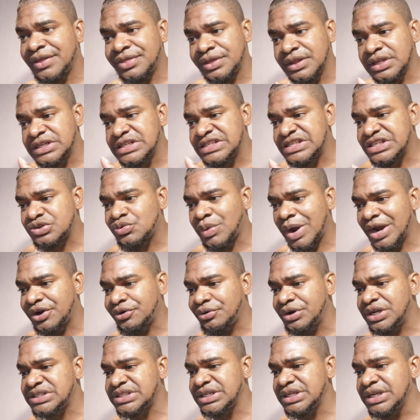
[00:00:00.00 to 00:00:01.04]
I think this is quite
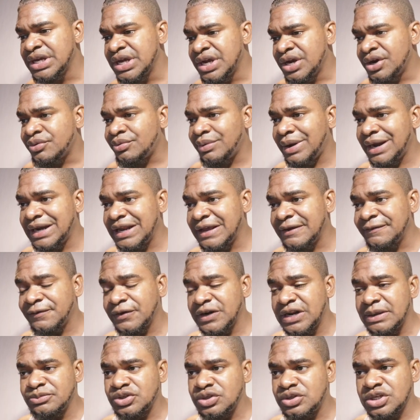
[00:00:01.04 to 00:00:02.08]
crazy right there
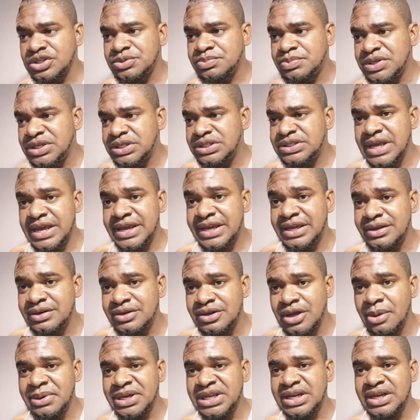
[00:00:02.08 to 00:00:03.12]
for them to just be taking
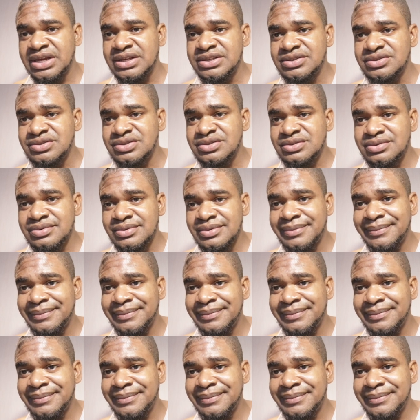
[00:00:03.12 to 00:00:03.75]
Dominicans